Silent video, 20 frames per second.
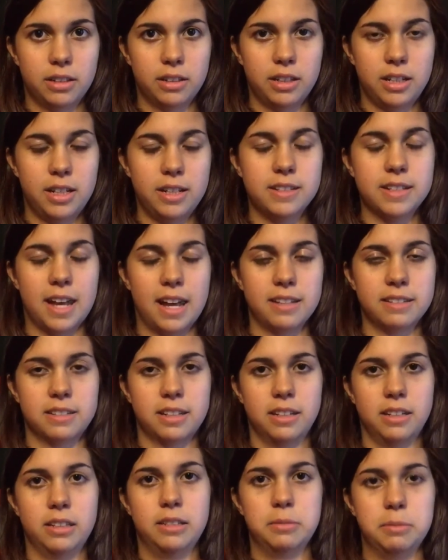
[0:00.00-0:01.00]
He's
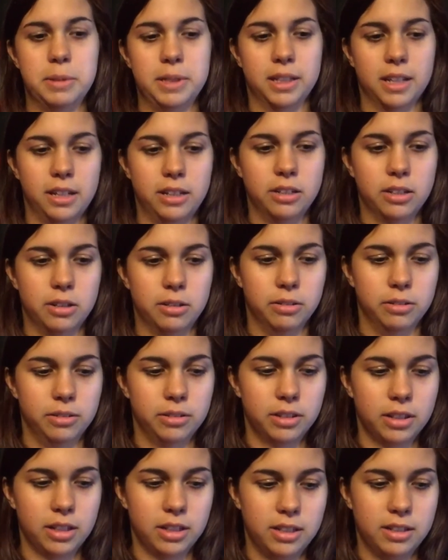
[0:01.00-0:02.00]
asking to be let go,
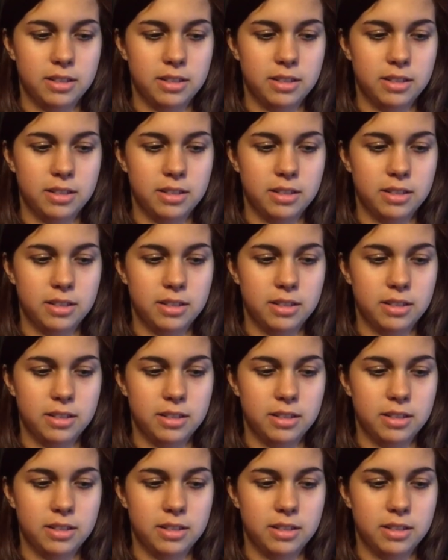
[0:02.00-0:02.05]
and